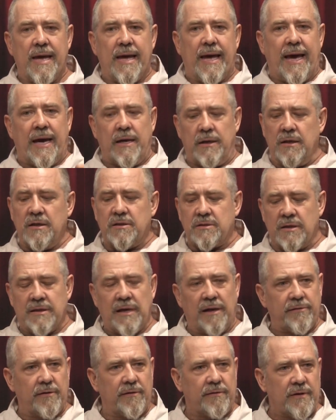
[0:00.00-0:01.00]
And here's
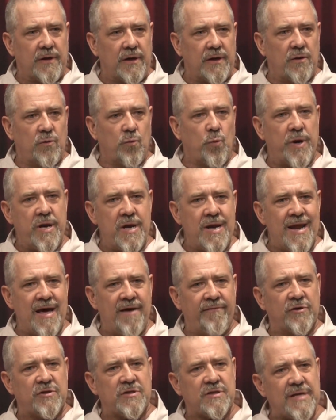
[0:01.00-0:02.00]
another thing. We
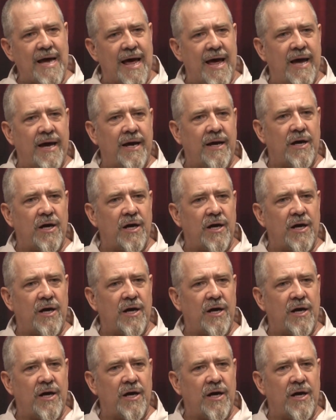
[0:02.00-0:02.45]
never sang